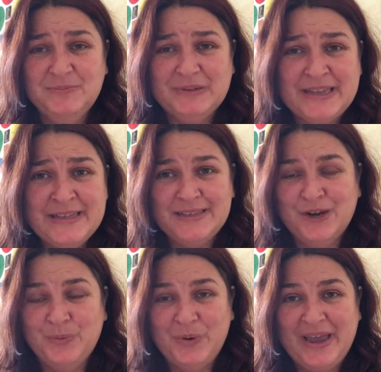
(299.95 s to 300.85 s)
Please
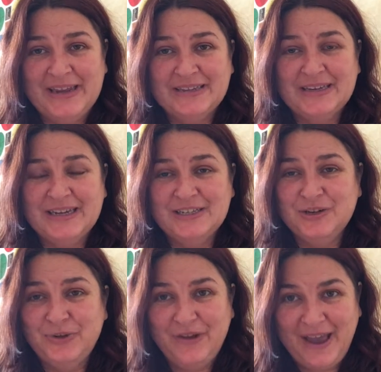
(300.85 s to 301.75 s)
don't wait
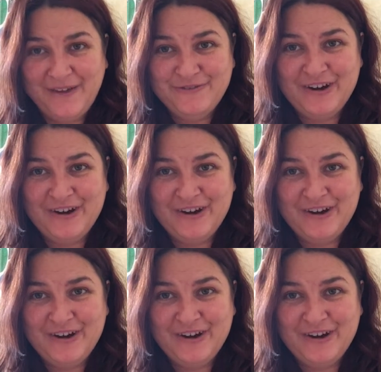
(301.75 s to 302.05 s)
until you have